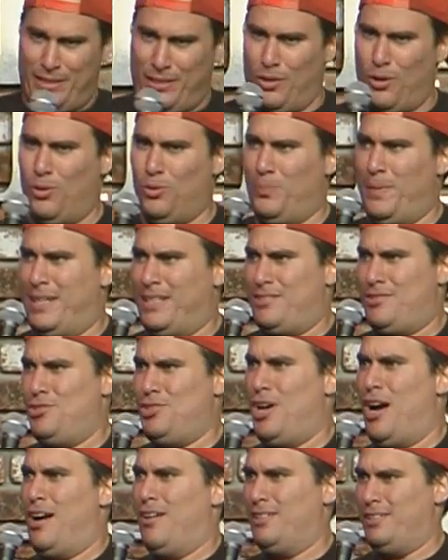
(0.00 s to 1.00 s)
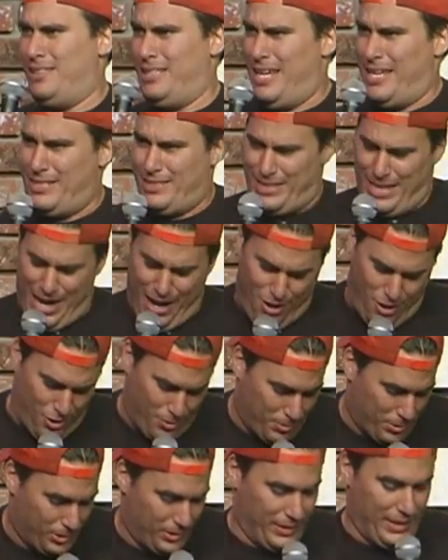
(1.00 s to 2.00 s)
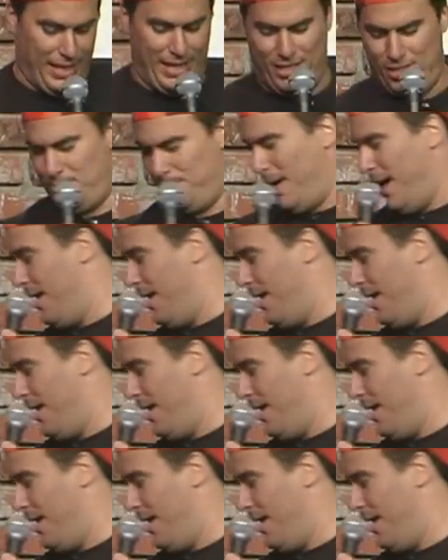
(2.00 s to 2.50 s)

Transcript: bet the gold makes chocolate taste terrible. And then his